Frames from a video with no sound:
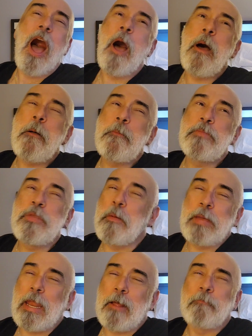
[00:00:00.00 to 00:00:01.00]

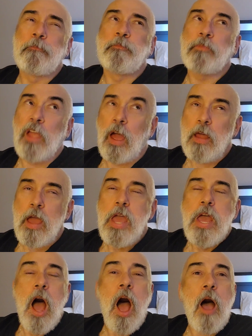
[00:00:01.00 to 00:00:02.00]
No, I'm kidding. Kind
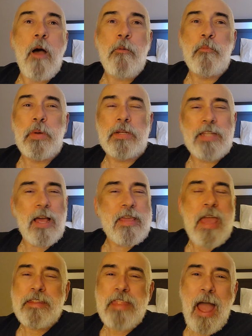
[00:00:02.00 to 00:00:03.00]
of. But
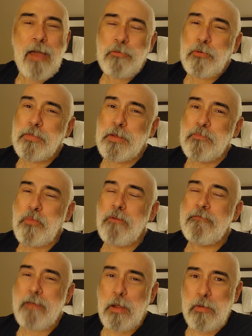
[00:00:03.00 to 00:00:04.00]
neither of them
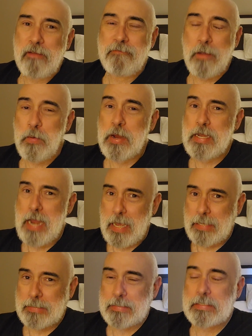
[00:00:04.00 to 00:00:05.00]
were very, very
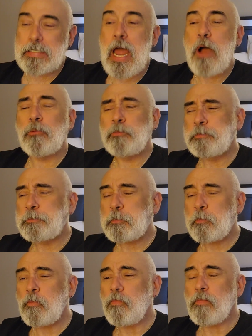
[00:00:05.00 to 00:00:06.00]
nice. Now,
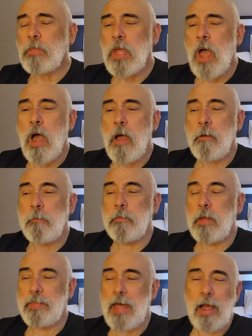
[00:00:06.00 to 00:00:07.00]

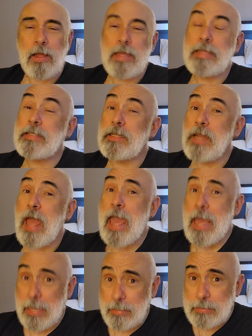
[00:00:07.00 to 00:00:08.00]
that isn't
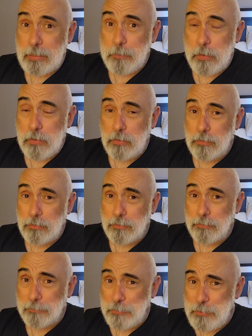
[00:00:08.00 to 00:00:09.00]

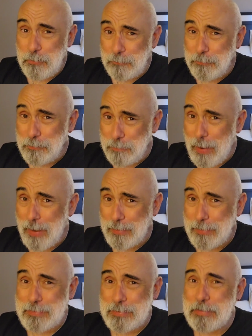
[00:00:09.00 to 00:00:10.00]
atypical, you know, for
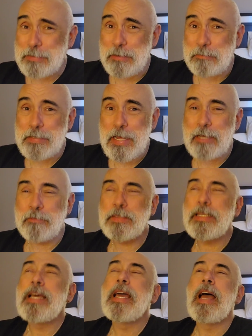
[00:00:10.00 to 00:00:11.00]
pilots
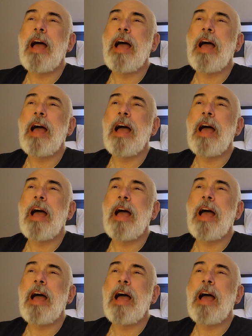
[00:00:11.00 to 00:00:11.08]
sometimes